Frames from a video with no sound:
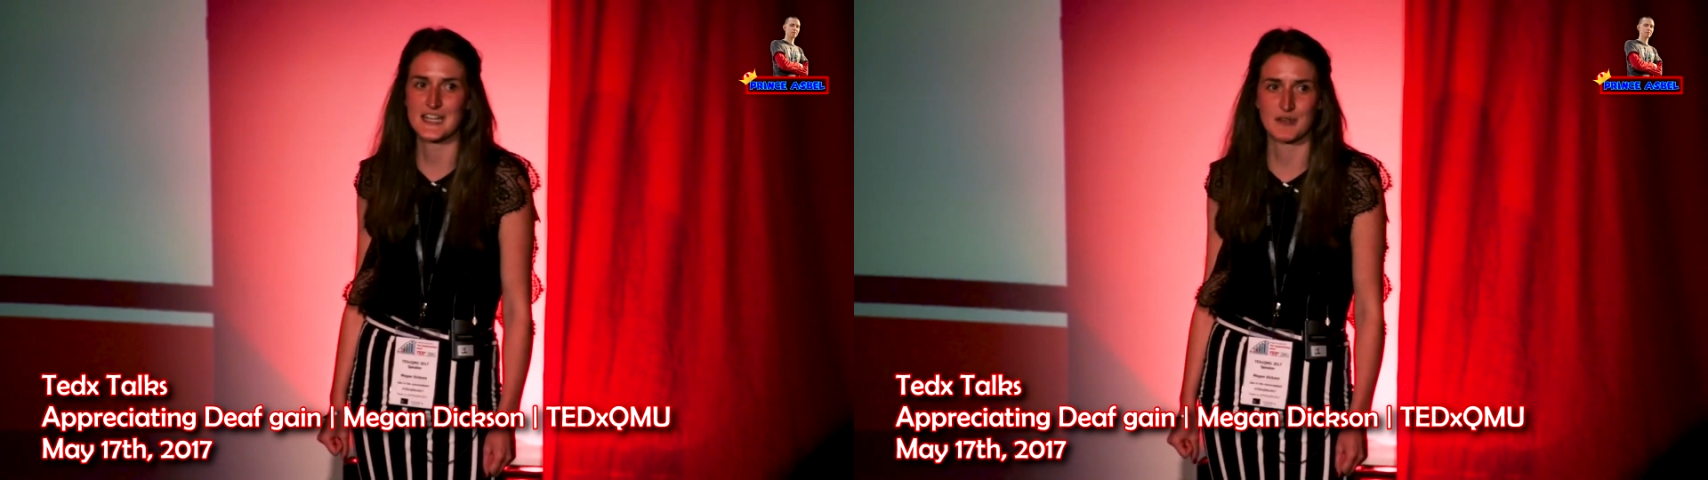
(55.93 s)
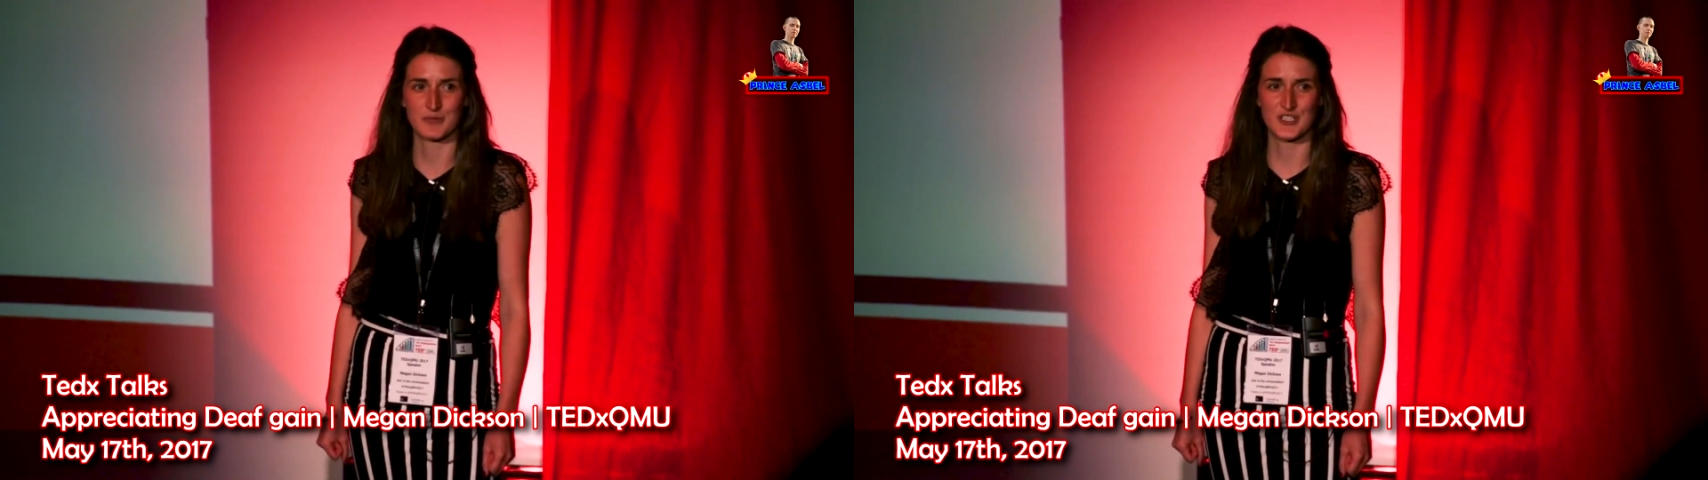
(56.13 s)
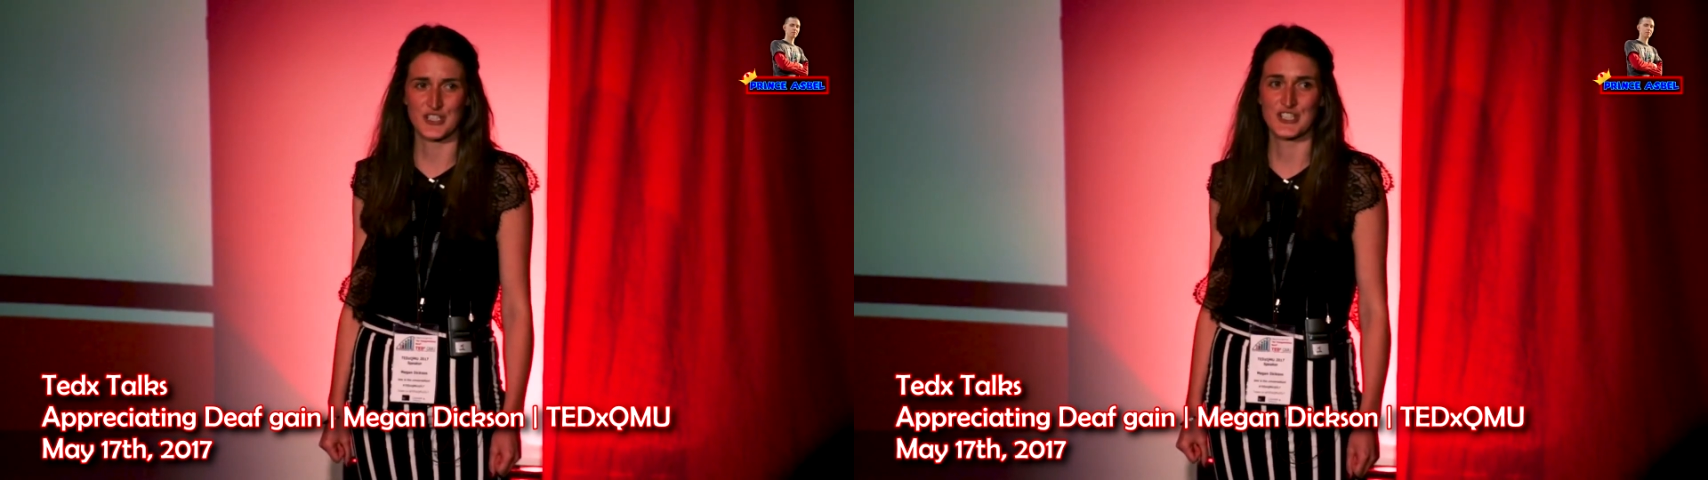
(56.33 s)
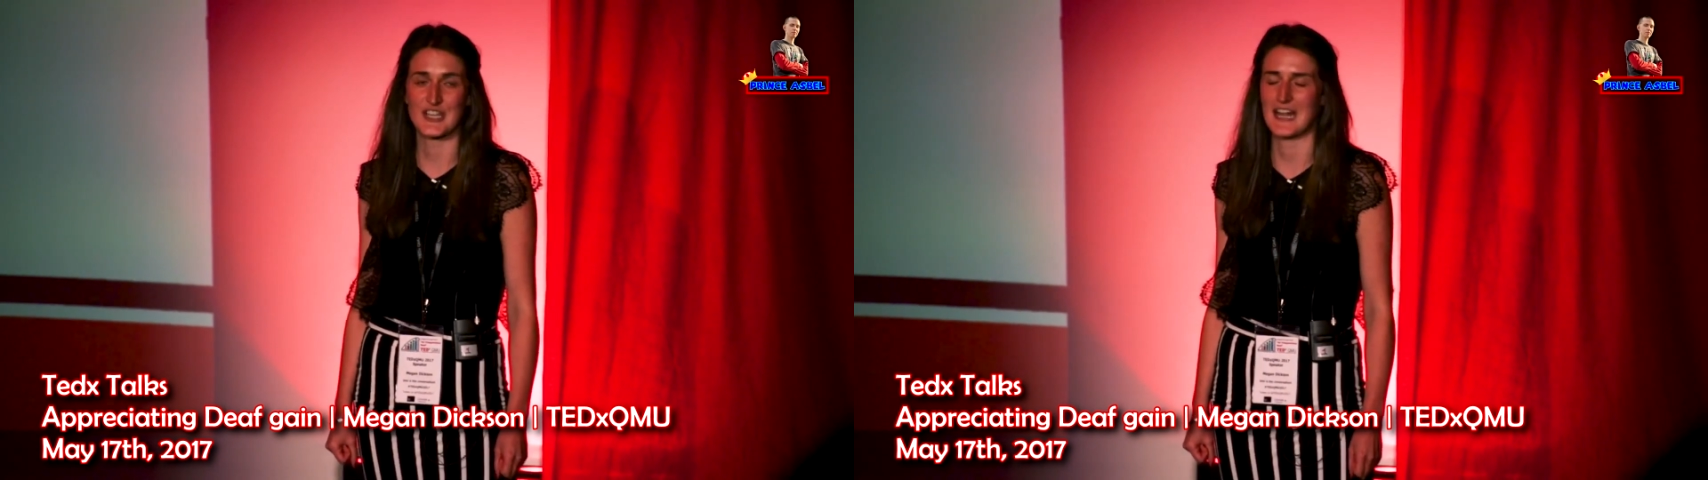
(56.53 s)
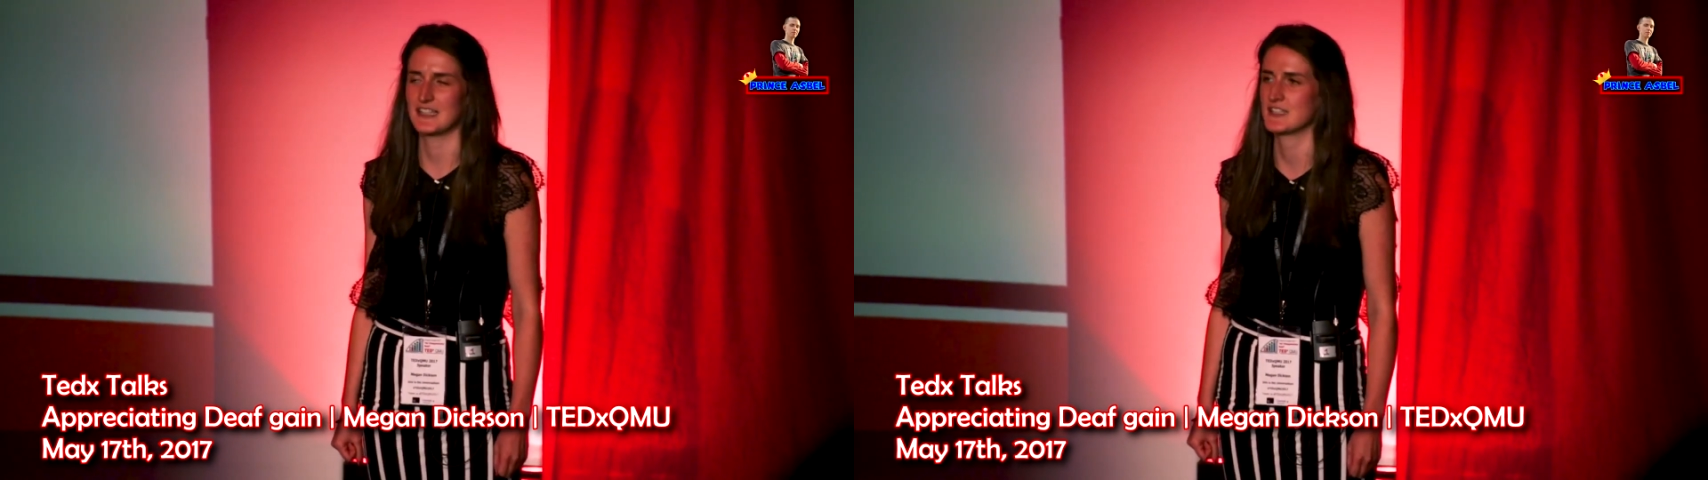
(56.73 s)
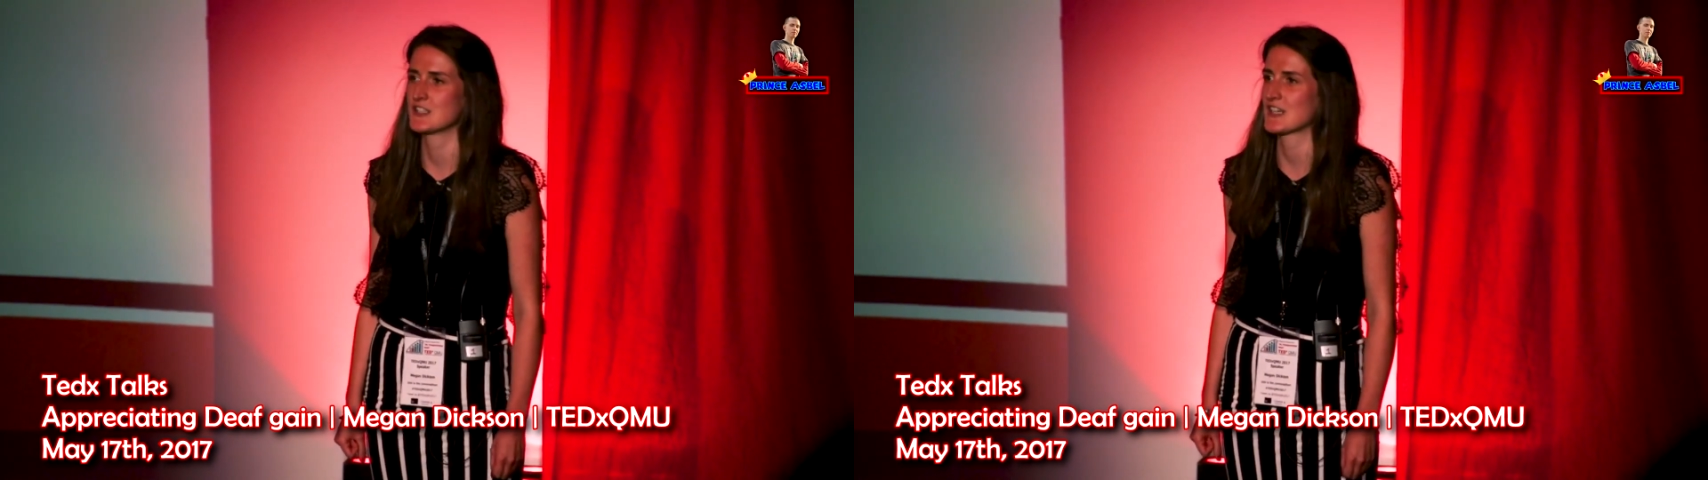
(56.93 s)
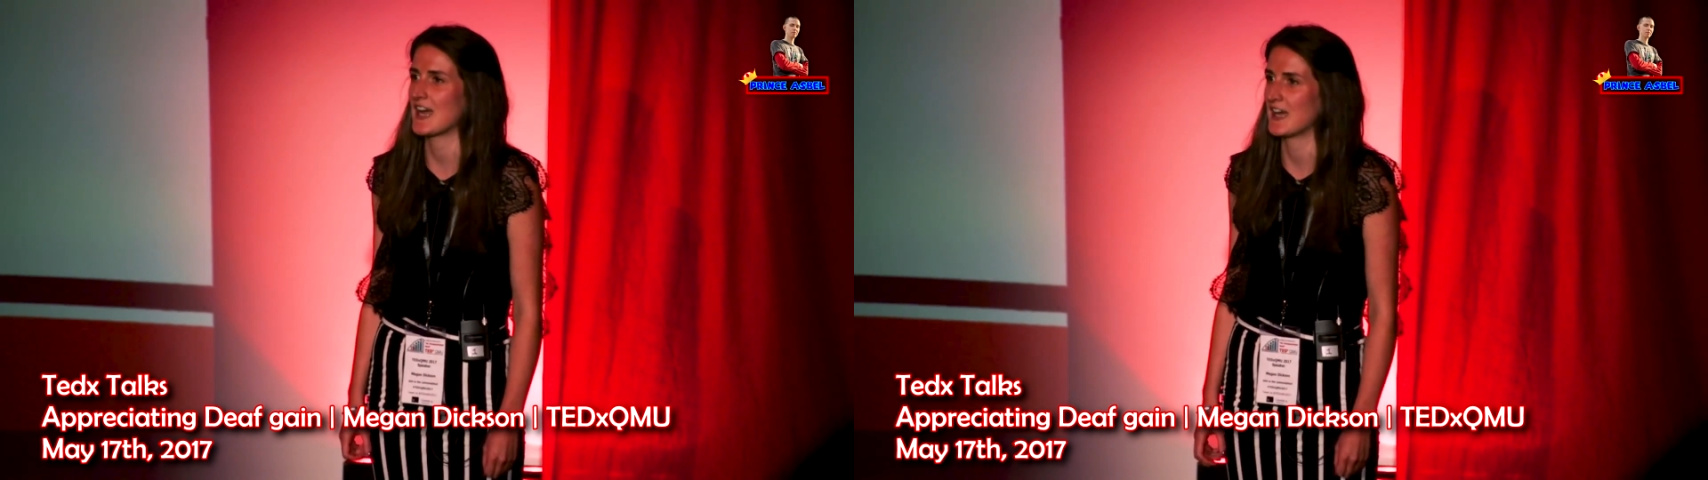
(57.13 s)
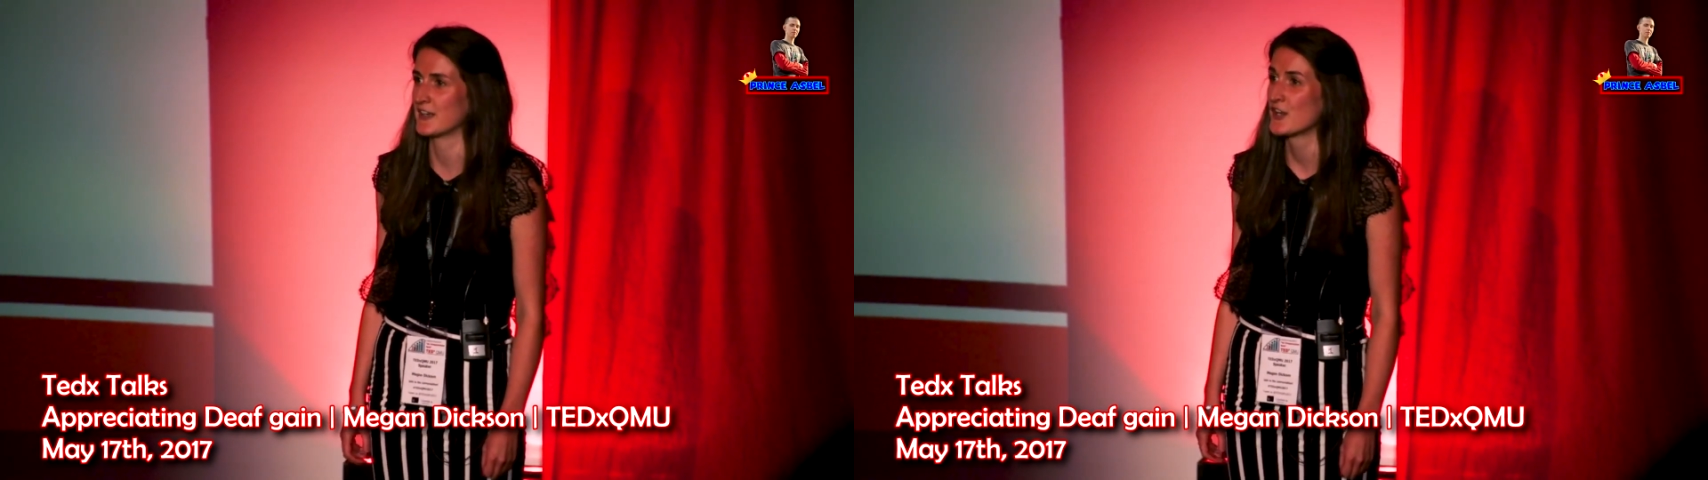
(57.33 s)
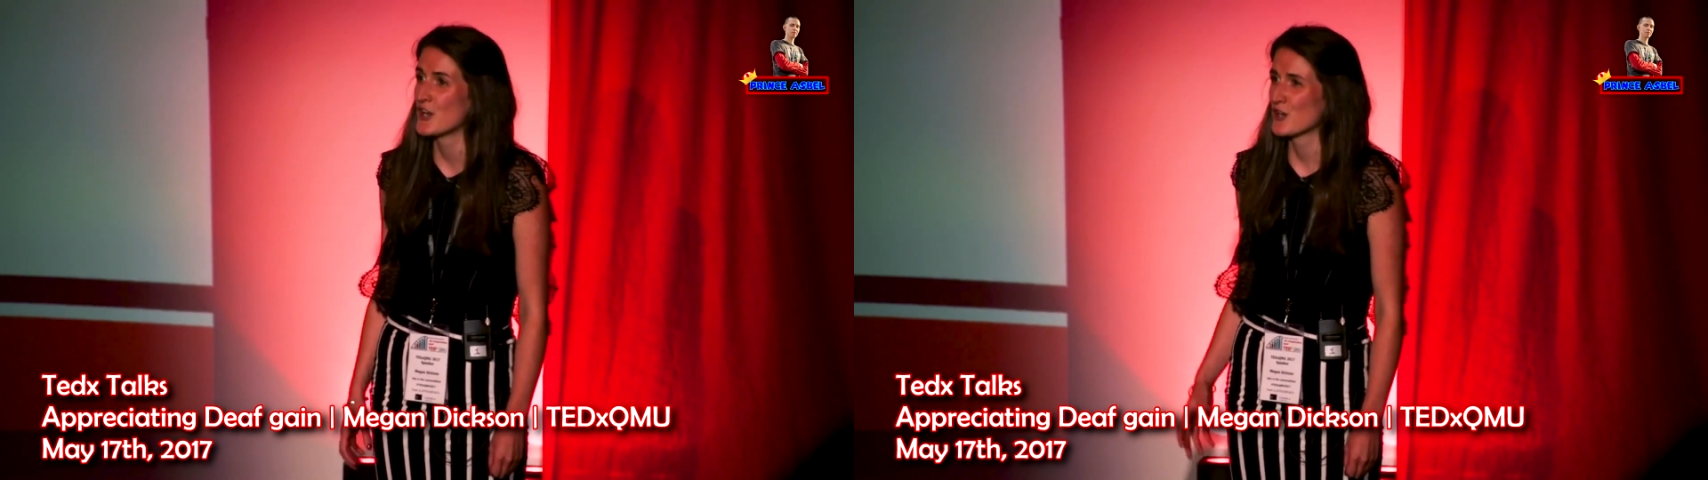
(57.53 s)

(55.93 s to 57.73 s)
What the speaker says: aims to challenge and